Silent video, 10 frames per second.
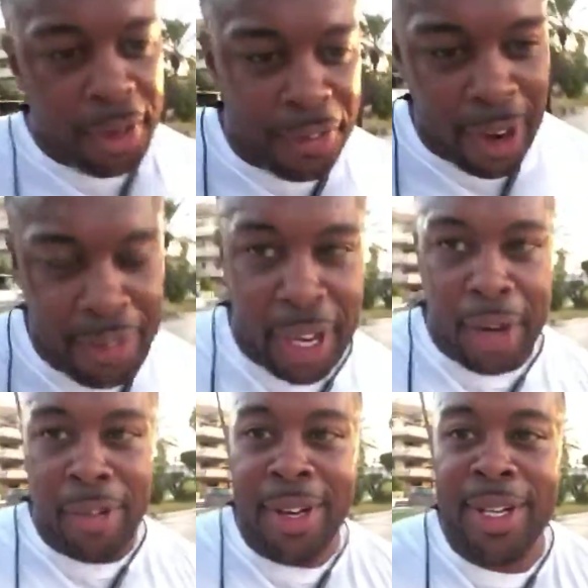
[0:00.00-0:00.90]

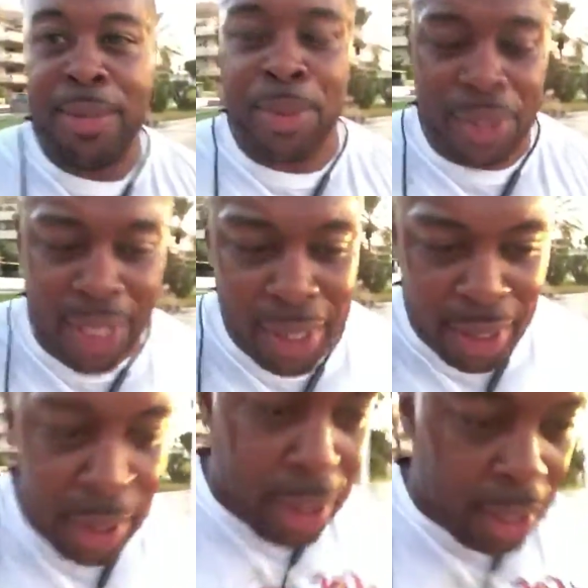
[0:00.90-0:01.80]
5K run this morning.
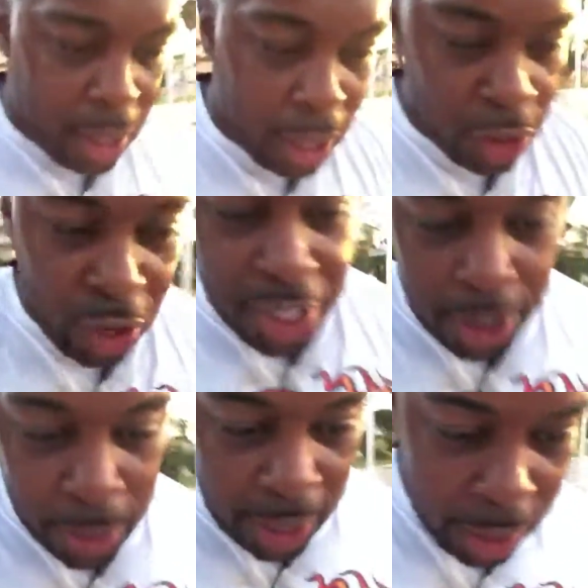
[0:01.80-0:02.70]
I tried
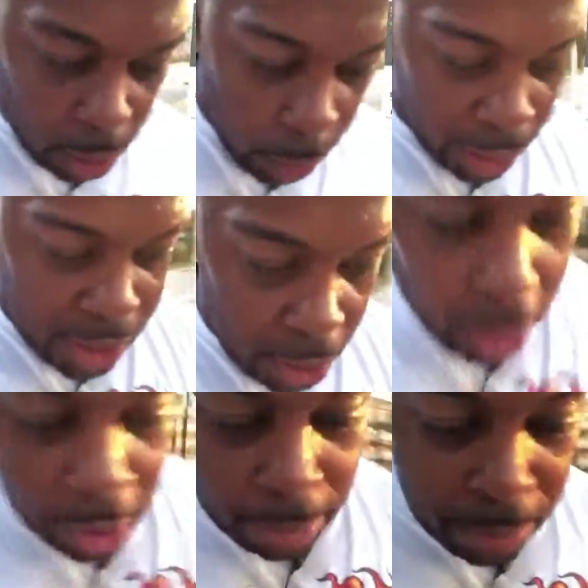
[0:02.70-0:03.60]
to do it in the quickest
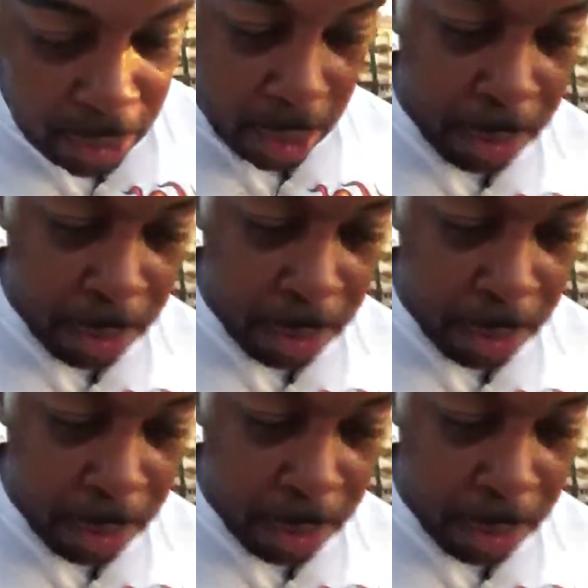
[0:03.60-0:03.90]
time